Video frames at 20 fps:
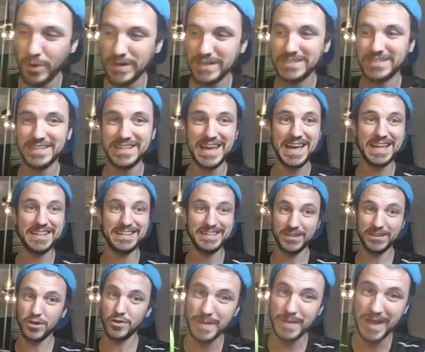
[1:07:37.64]
of point to that and
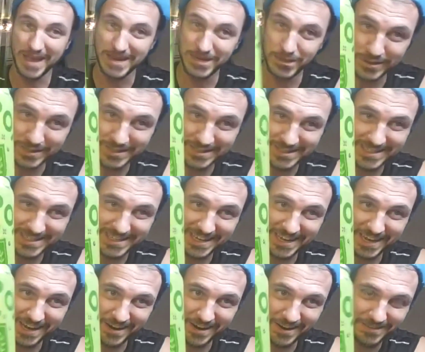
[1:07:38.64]
like, oh, and you can see
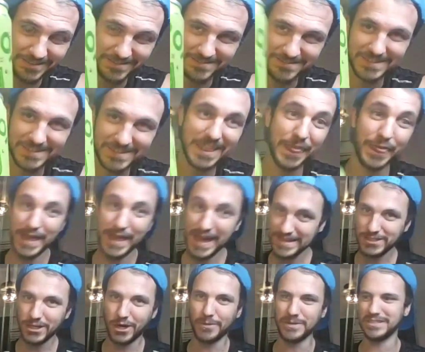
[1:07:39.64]
here,
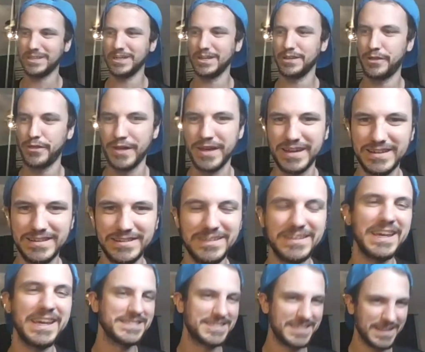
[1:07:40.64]
that's always a good thing,
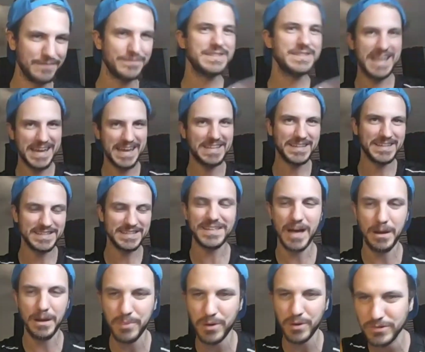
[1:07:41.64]
instead of saying that it's
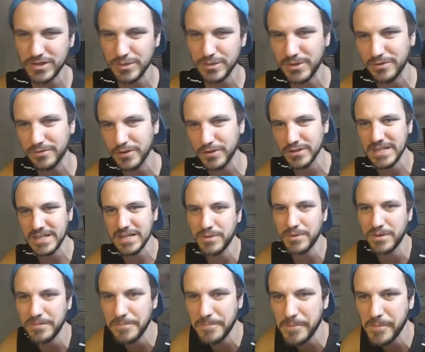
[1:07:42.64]
compostable, for
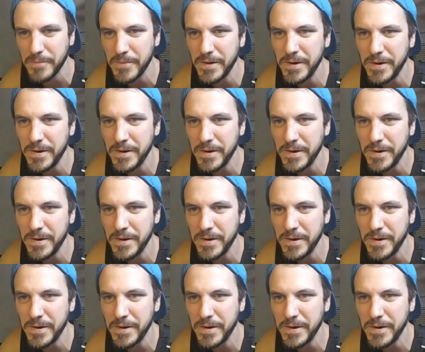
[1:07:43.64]
example.